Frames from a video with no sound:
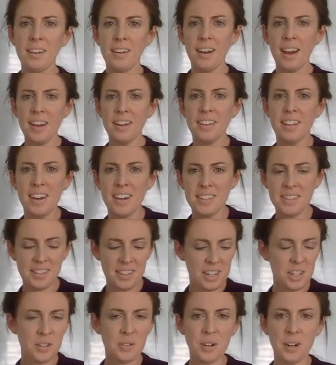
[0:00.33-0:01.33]
Hi class,
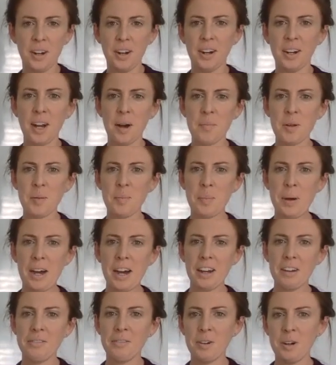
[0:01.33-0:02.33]
thanks for coming
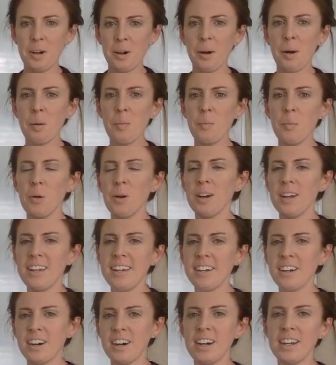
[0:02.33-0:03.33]
back for more
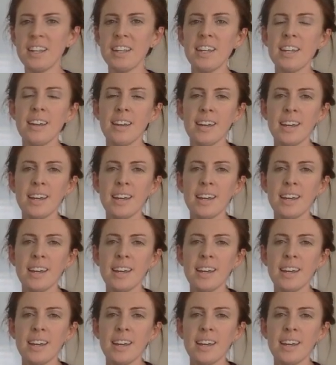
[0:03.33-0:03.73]
econ.